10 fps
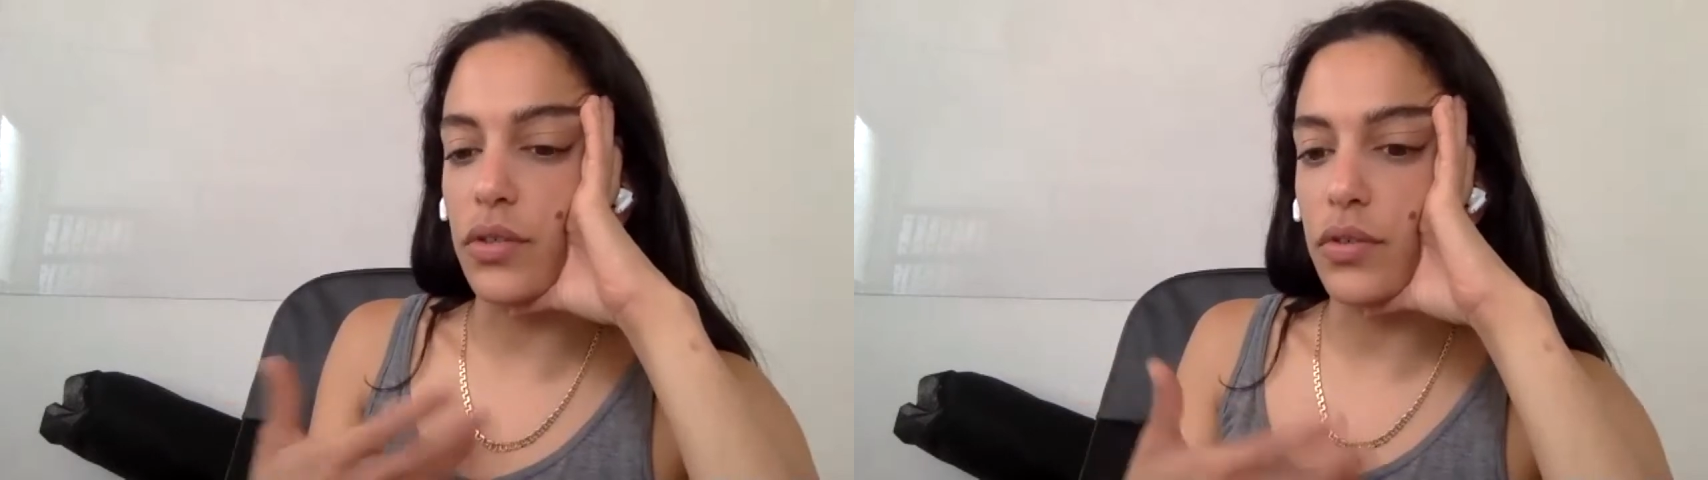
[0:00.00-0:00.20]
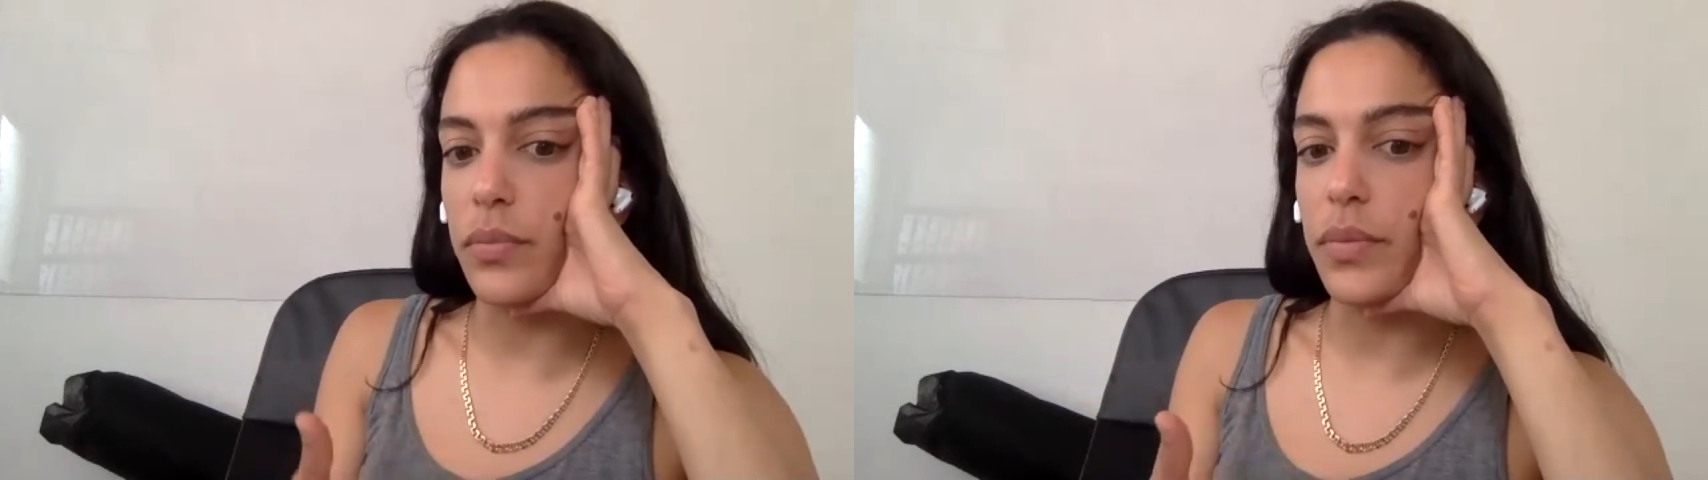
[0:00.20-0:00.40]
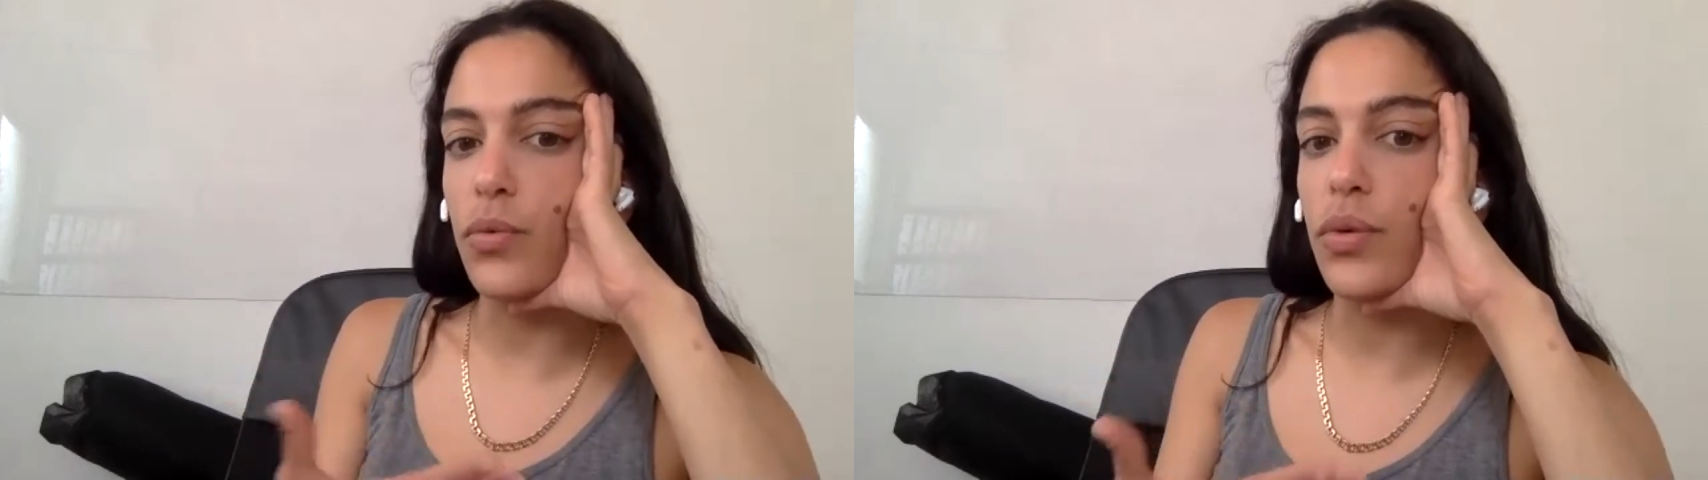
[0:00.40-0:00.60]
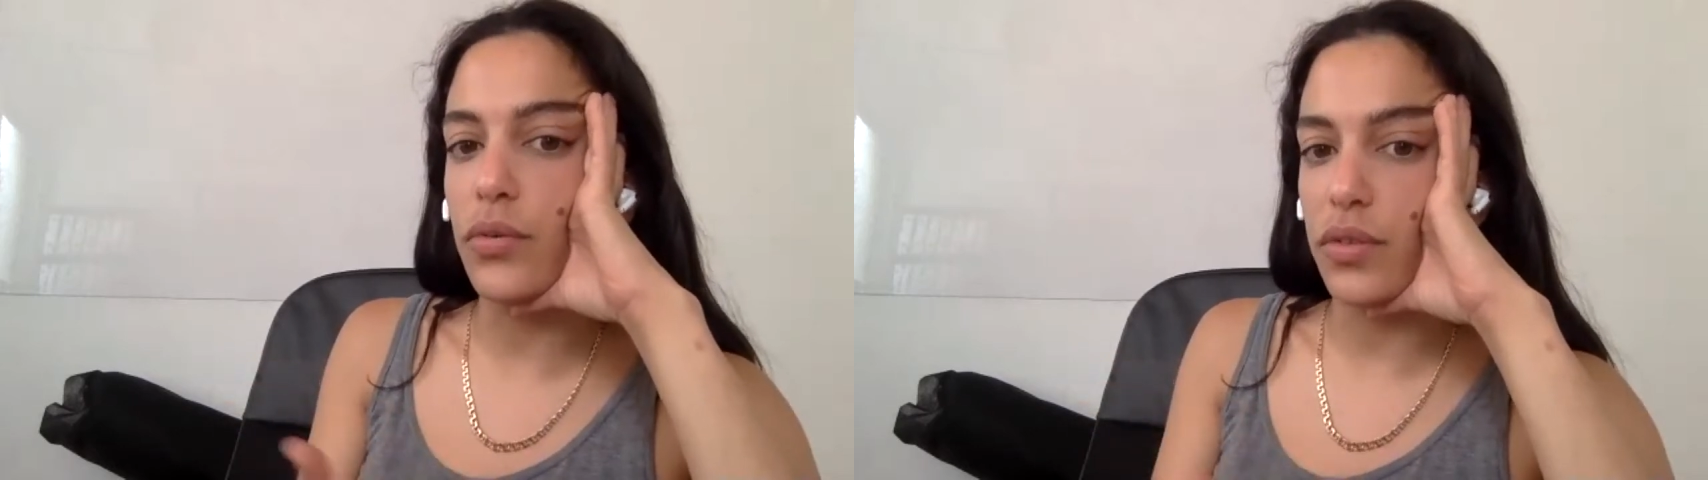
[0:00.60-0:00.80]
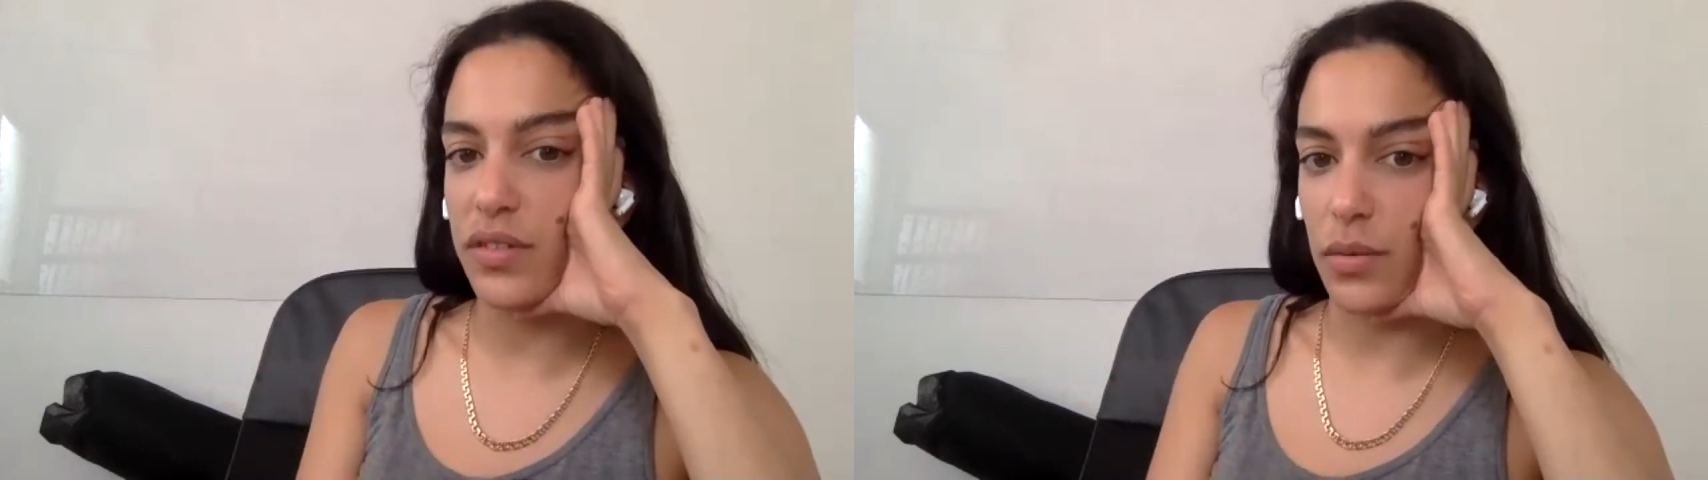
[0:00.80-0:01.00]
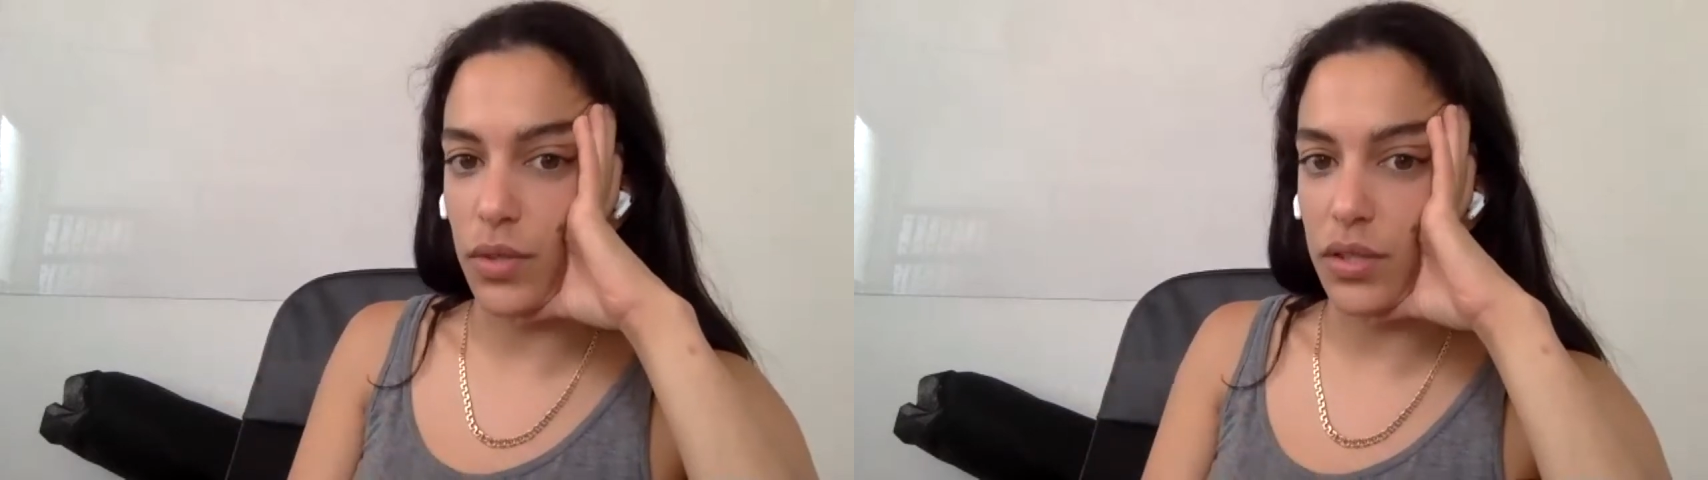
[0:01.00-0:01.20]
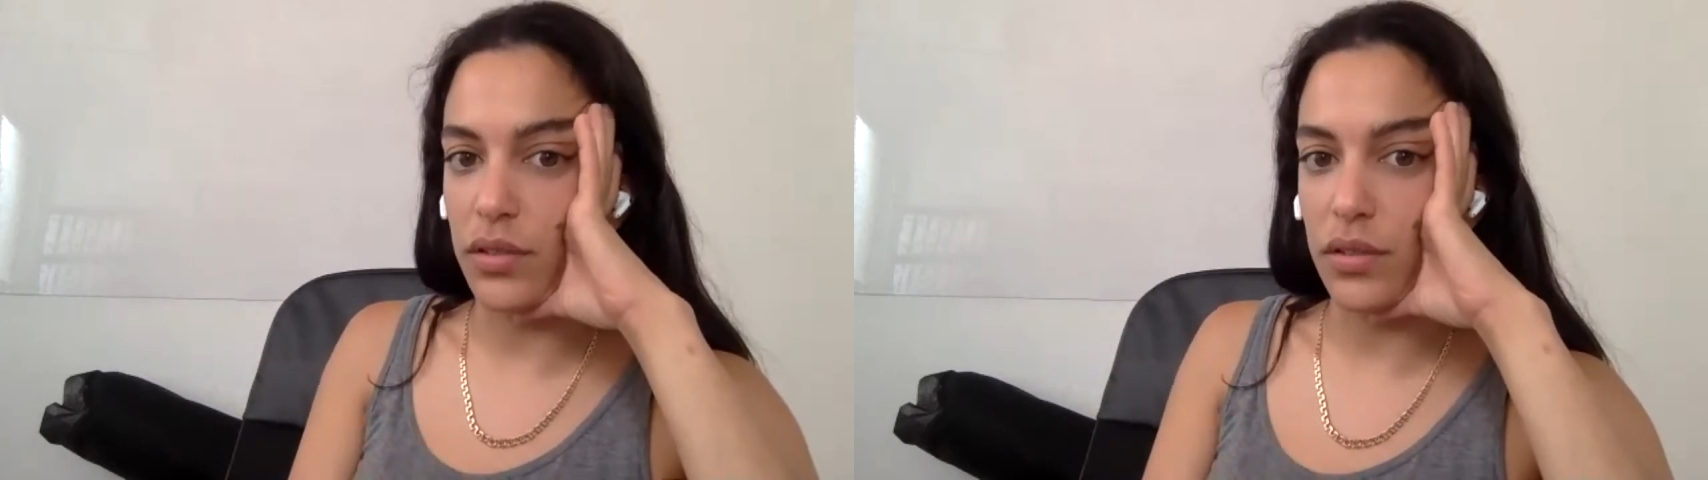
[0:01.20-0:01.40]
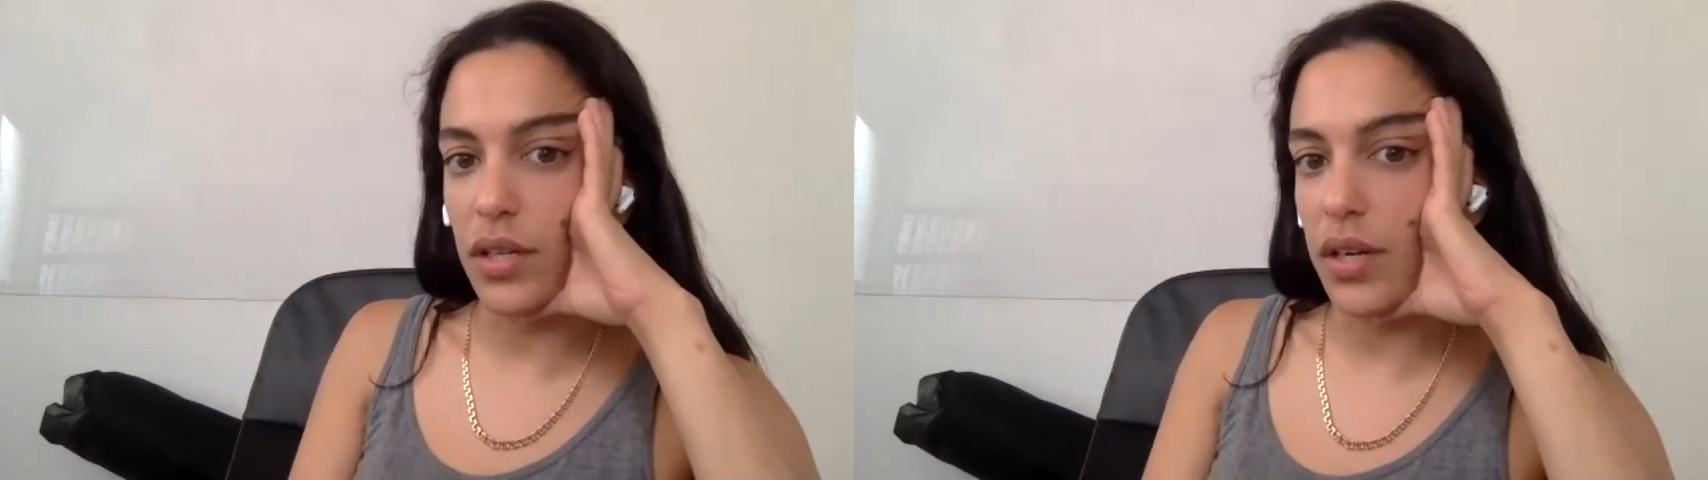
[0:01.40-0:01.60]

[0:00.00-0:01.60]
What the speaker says: when you can be weak with someone,